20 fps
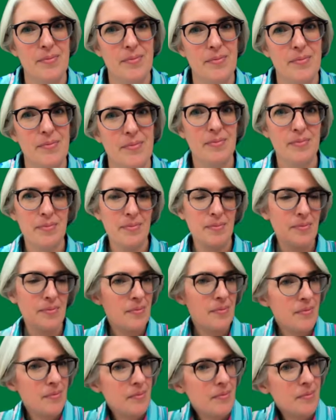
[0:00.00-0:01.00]

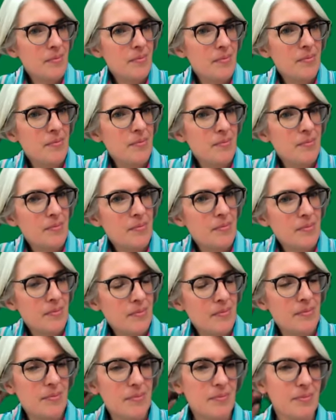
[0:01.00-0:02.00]

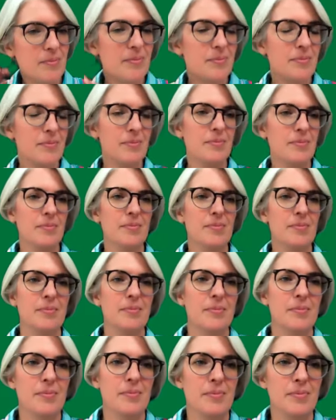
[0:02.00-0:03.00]

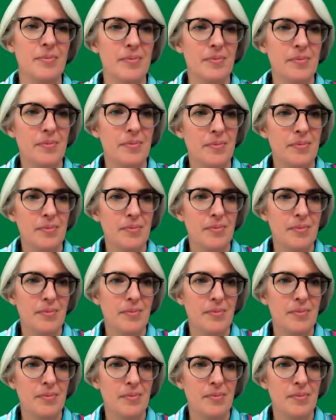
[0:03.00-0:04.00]

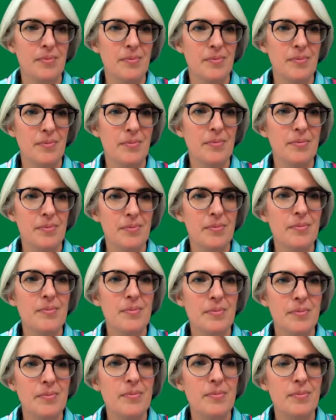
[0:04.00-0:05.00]

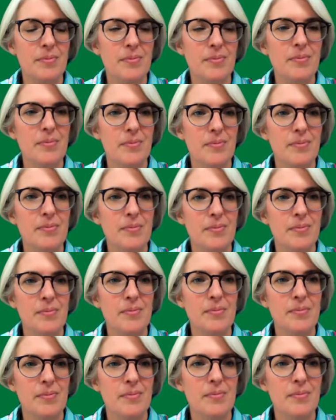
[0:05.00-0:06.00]

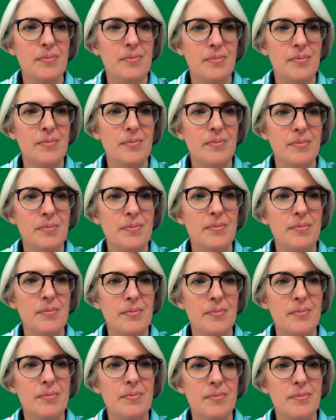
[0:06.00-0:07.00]

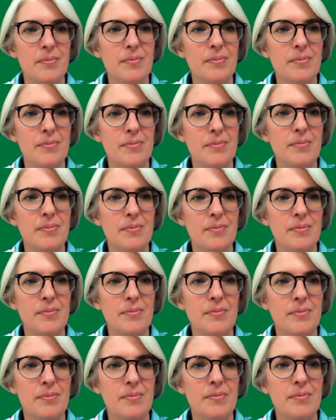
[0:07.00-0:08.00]
No words are spoken by the person on screen.